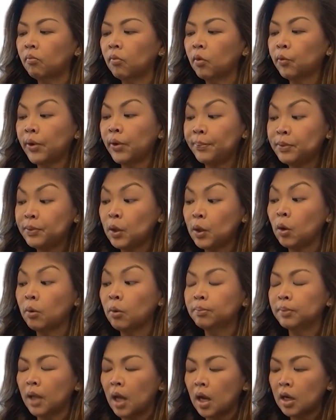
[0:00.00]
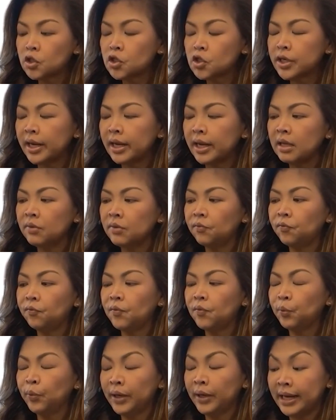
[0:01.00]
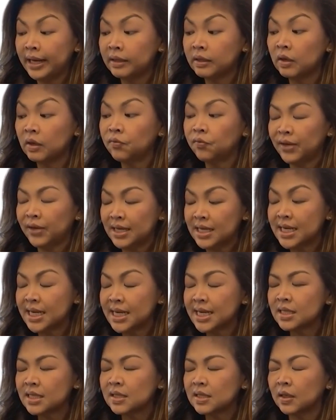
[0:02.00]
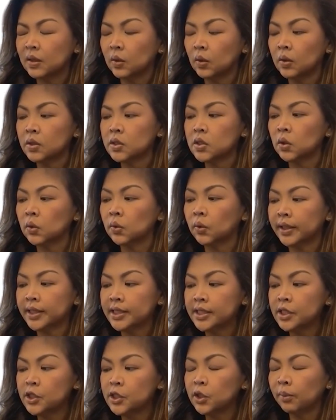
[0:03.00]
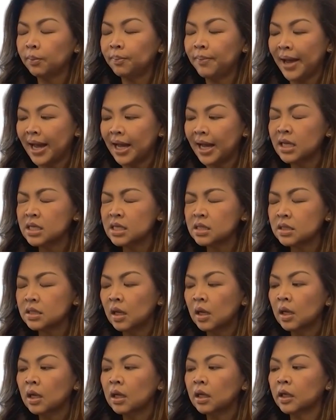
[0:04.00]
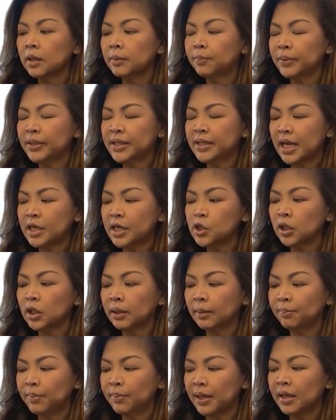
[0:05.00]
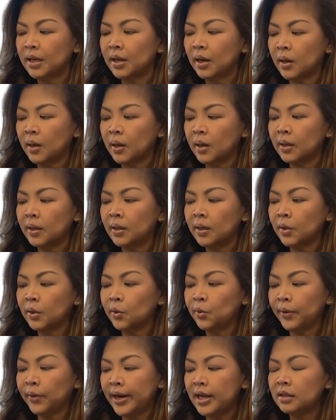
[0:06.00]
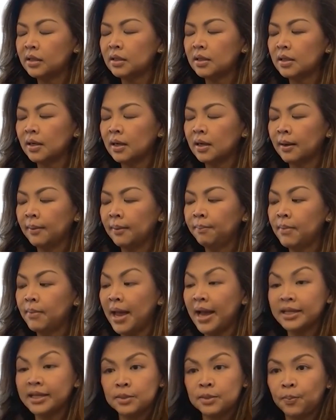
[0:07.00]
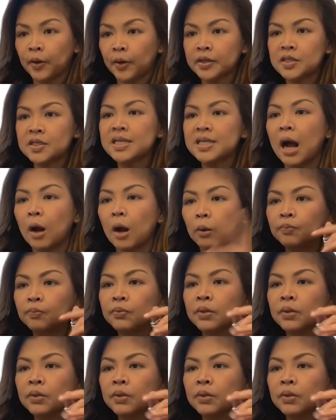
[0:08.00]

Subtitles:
crypto blockchain related fintechs and also our digital banks could potentially be our great exports. Now,